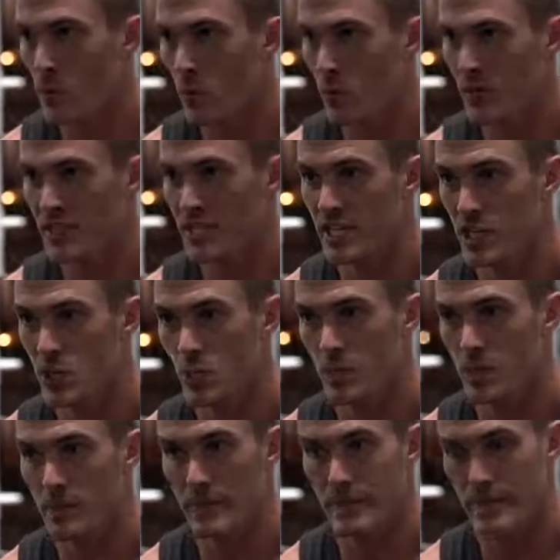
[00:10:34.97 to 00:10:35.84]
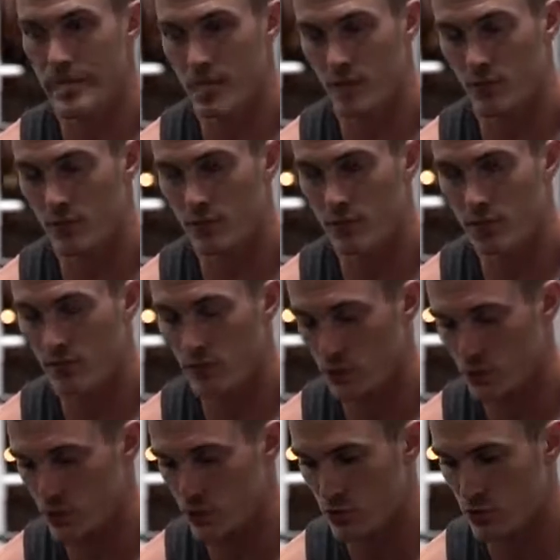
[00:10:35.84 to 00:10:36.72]
One thing you wanna be careful of
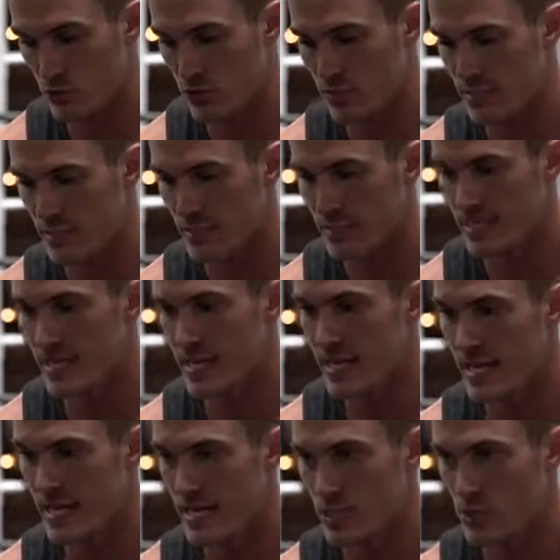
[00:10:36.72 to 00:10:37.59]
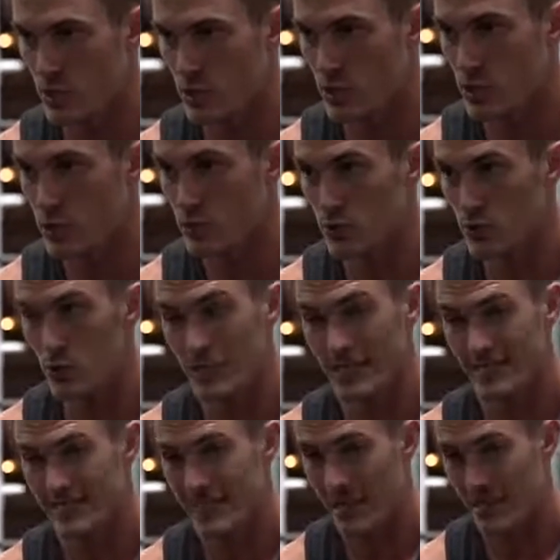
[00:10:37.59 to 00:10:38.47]
when you're doing this is when you do
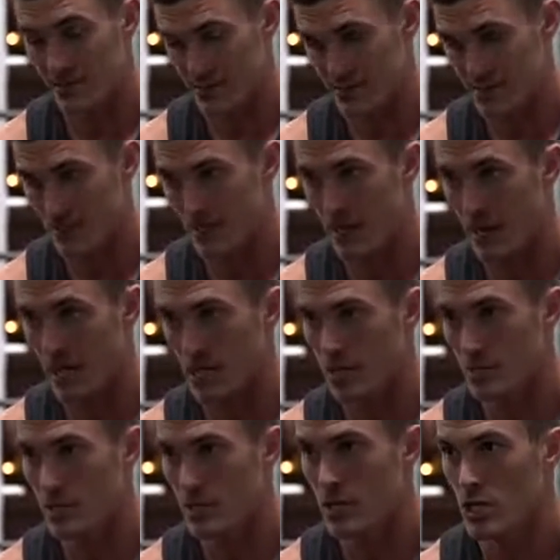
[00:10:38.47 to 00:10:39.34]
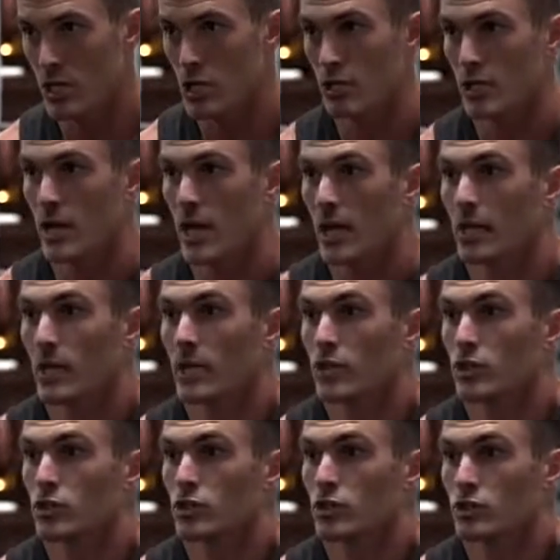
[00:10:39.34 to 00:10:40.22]
get down to the bottom, you're not
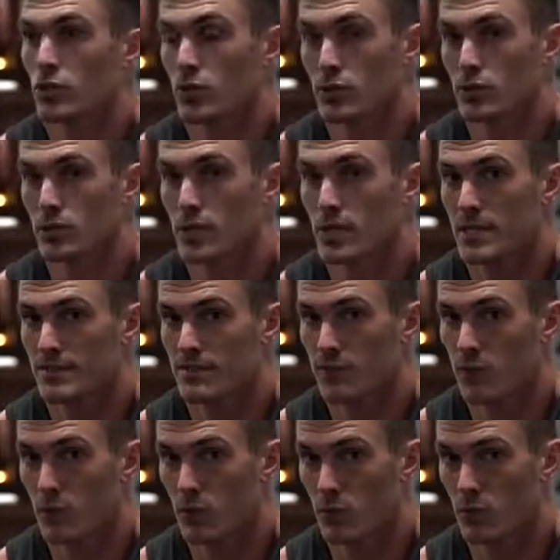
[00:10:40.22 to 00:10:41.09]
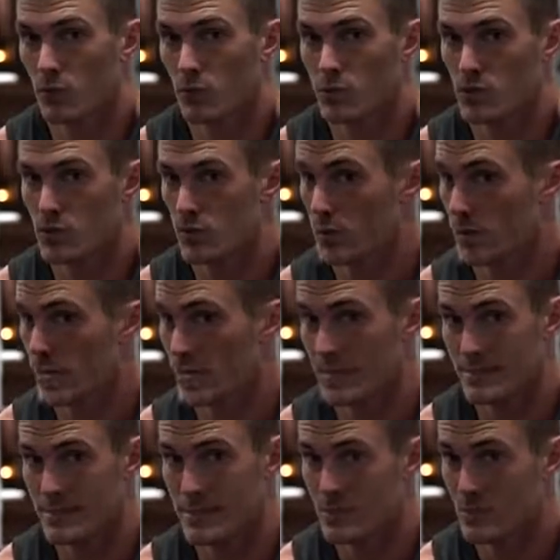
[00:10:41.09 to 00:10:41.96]
letting your shoulders come forward, which is what
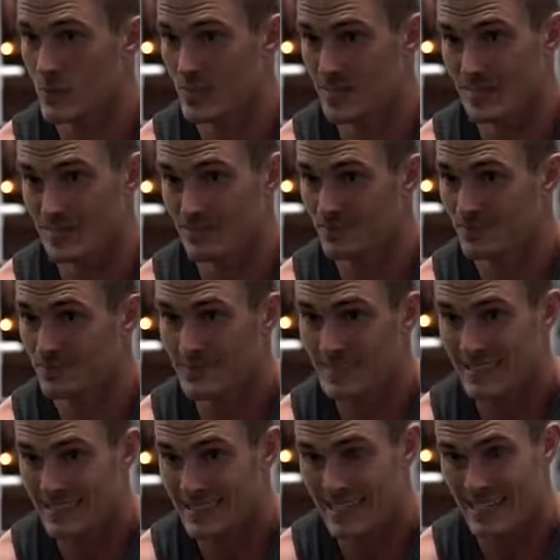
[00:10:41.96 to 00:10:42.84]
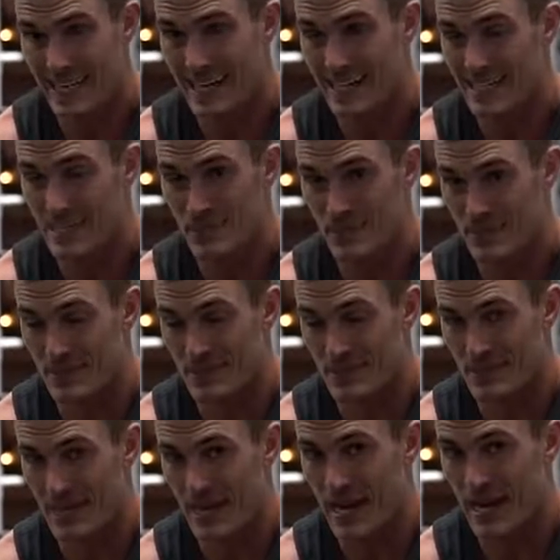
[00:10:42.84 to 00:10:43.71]
I see with
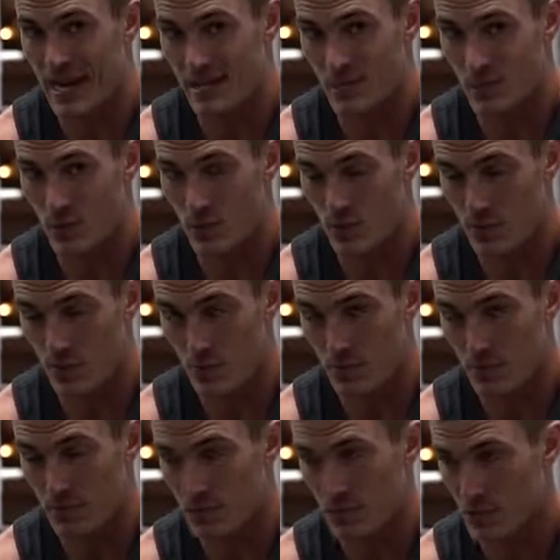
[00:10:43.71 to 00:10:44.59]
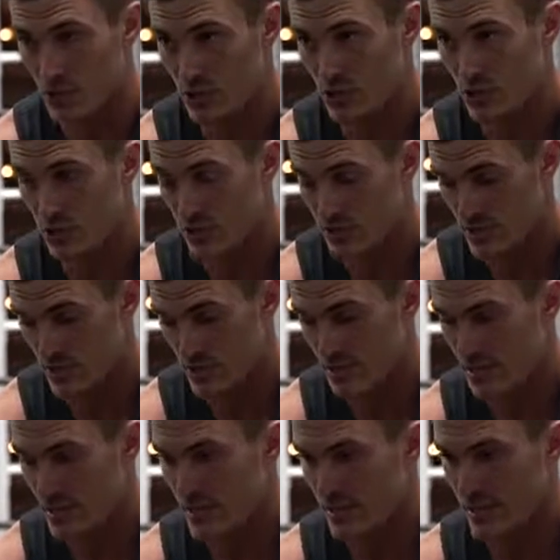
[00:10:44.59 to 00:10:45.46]
90% of guys who are doing preacher curls
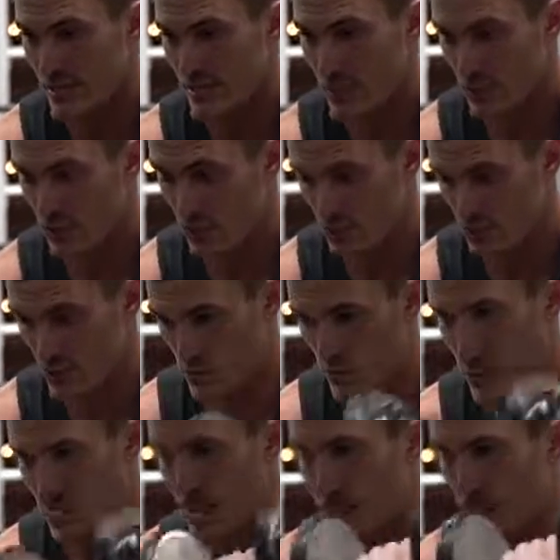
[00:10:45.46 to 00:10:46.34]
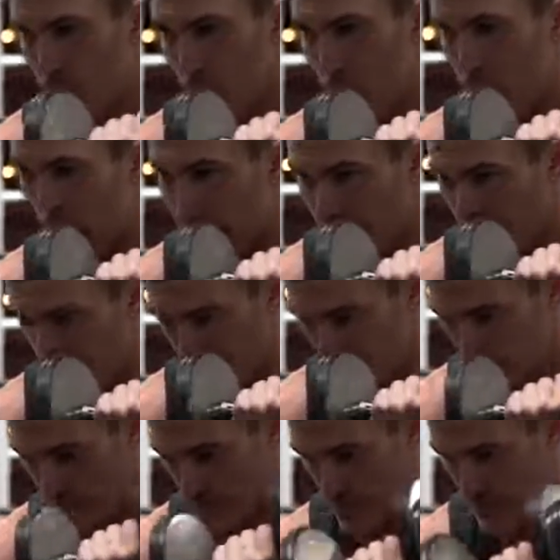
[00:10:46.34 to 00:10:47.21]
is they curl this weight up
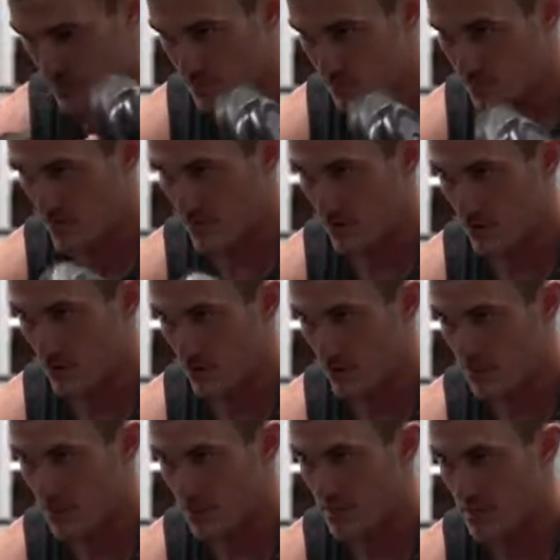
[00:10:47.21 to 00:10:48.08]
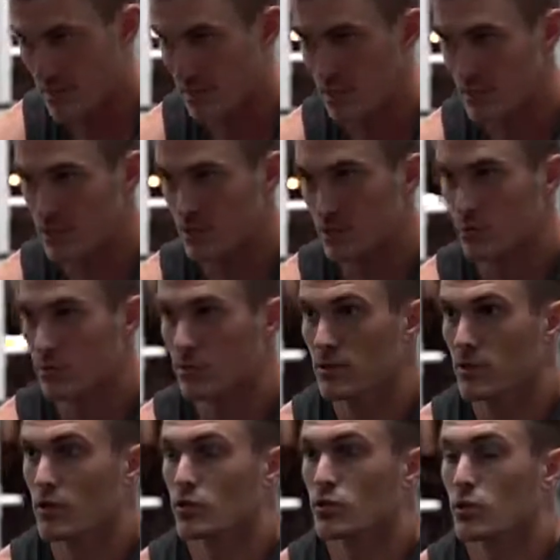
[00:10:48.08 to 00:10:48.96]
and then they come down and they let
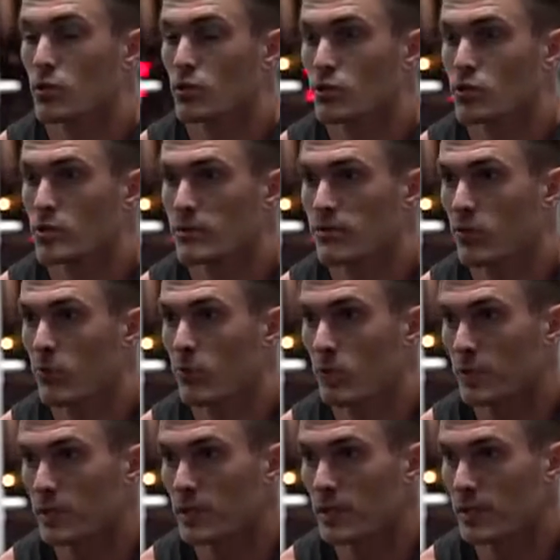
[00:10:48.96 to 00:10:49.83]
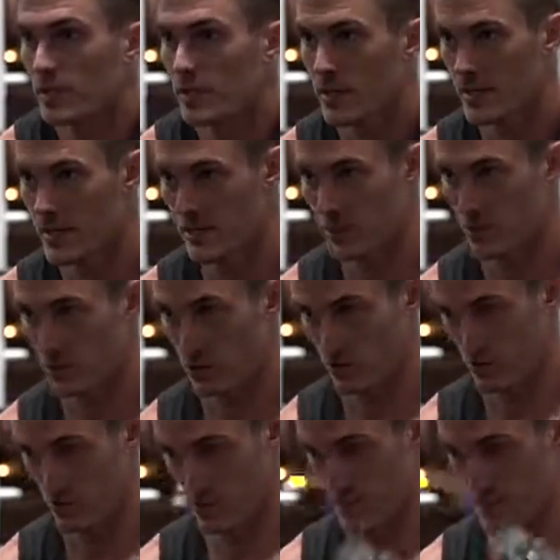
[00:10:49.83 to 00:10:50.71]
their shoulders come forward. And then they
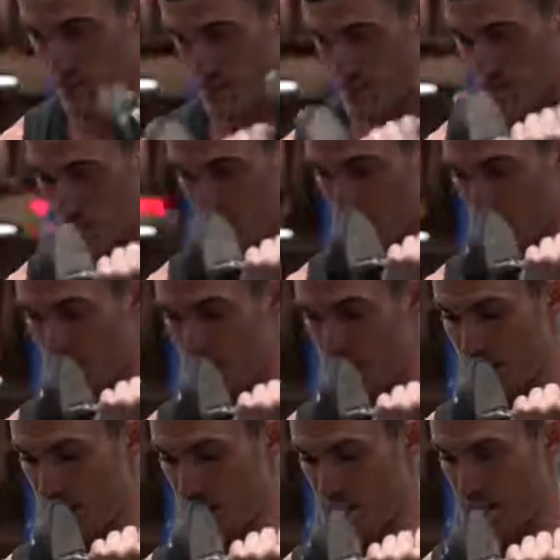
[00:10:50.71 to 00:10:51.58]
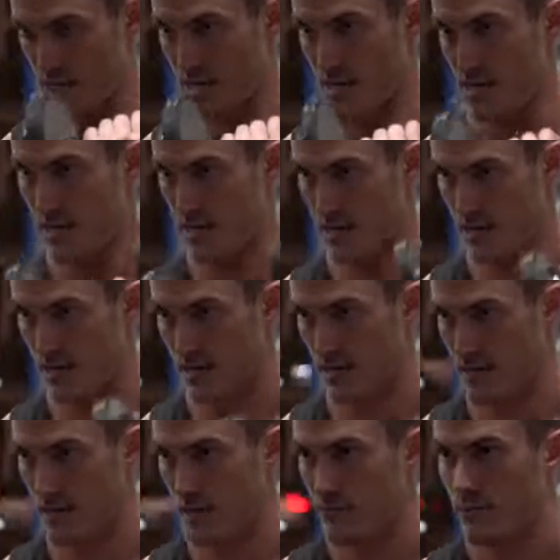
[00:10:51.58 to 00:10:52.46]
curl up, and they're like this,
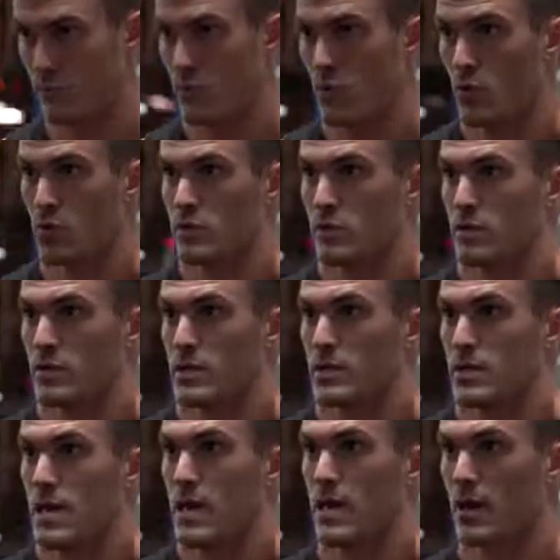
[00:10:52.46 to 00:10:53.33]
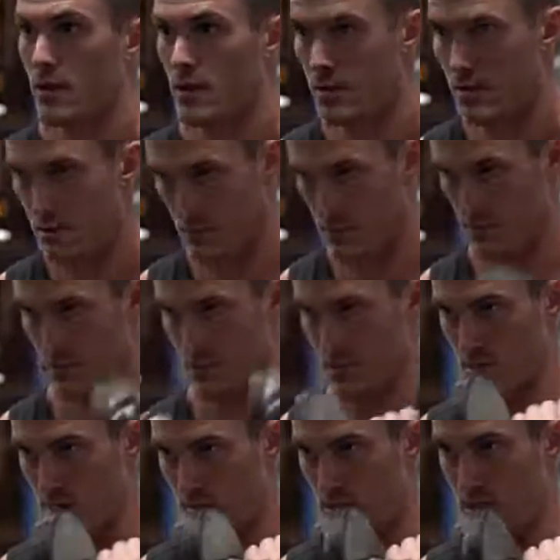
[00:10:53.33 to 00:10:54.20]
and they come forward and they're like that.
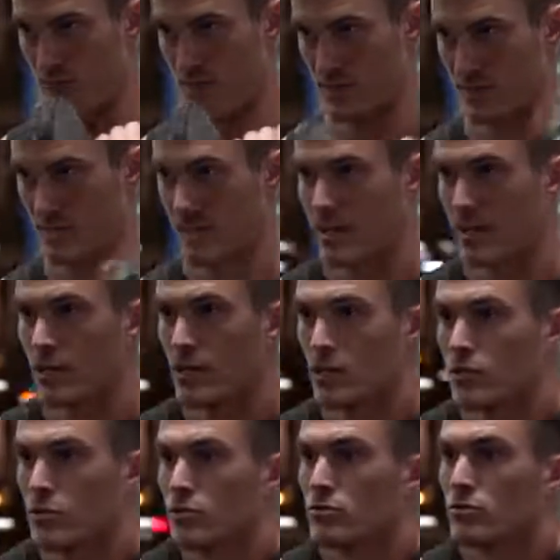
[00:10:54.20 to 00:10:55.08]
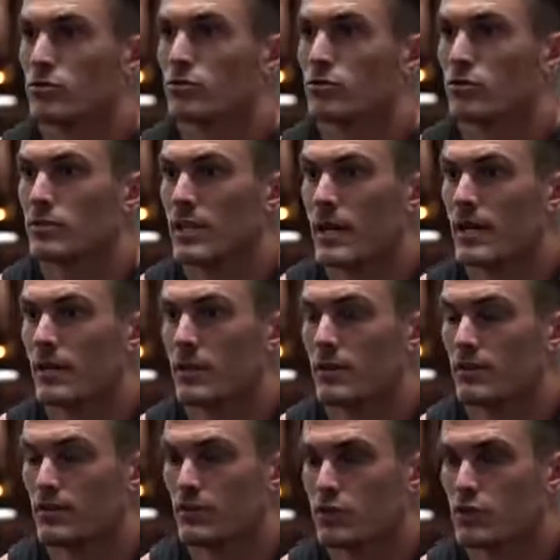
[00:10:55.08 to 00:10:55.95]
And they have this like kind
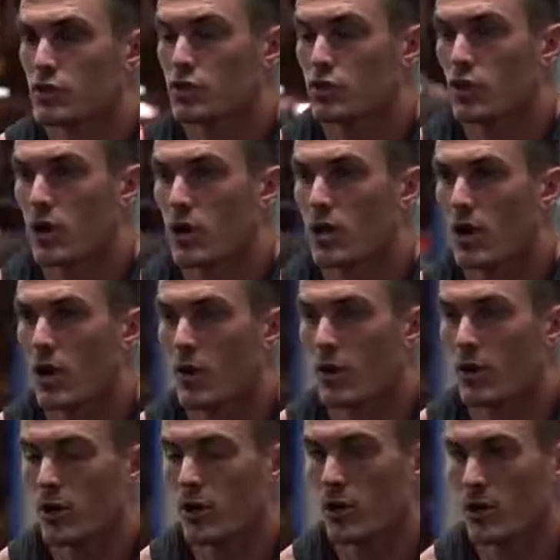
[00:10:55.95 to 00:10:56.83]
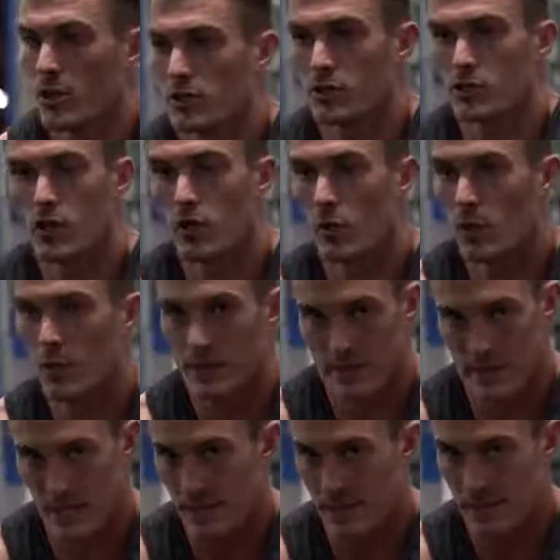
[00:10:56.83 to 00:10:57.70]
of shrug going on. You don't
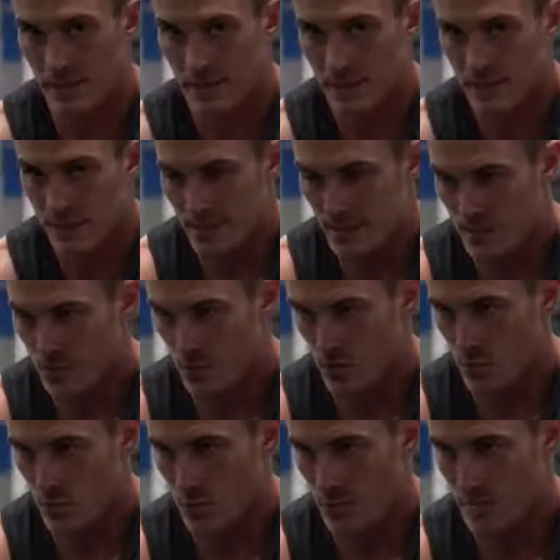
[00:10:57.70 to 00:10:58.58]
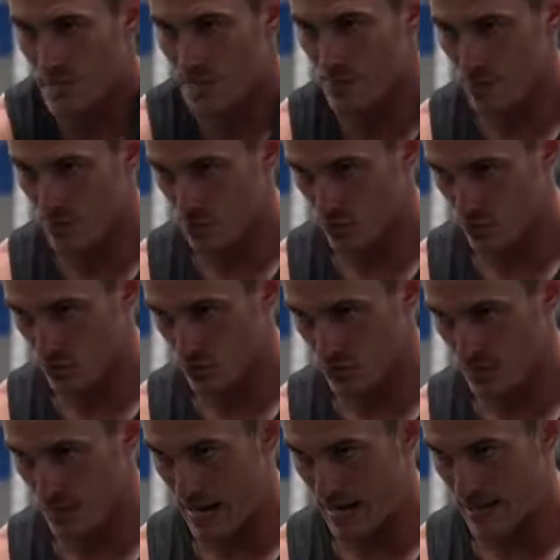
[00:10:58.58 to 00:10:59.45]
want that. So you wanna keep your
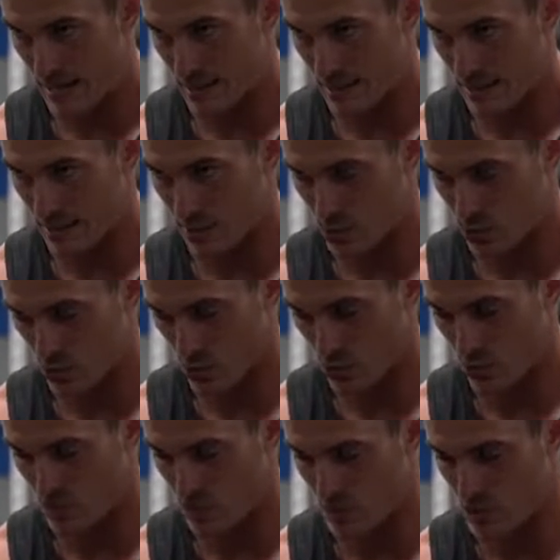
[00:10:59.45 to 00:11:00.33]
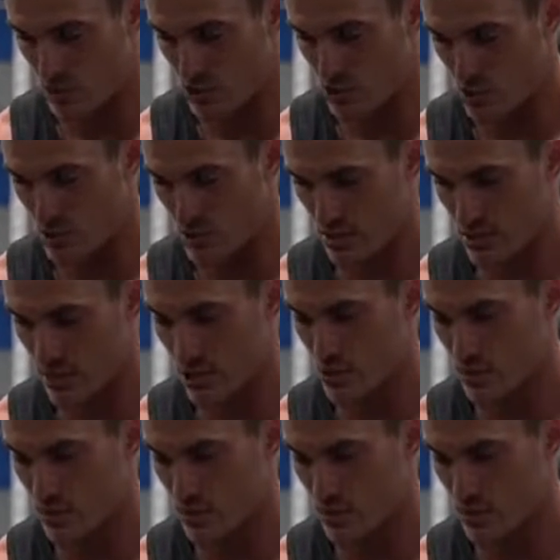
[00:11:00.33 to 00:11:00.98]
shoulders back in a nice strong position.